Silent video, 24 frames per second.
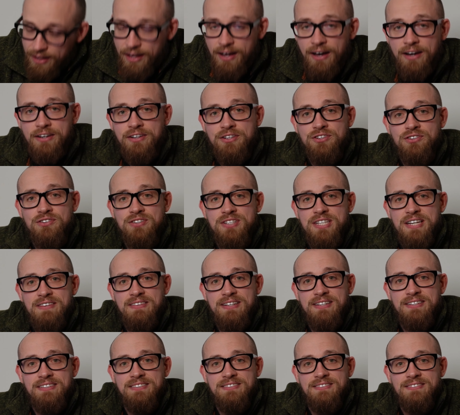I just received
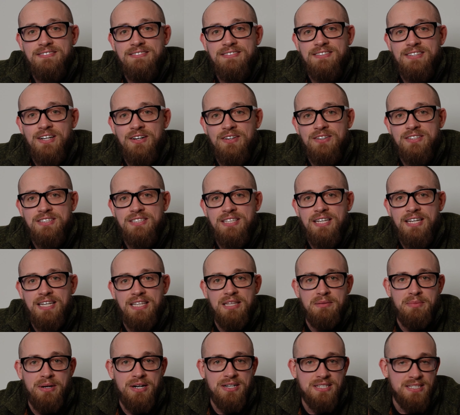it. So I'll stick it in
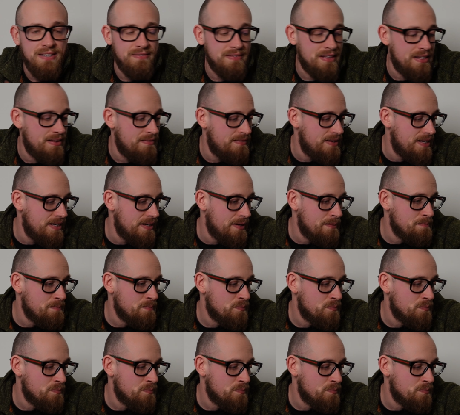the box after the video.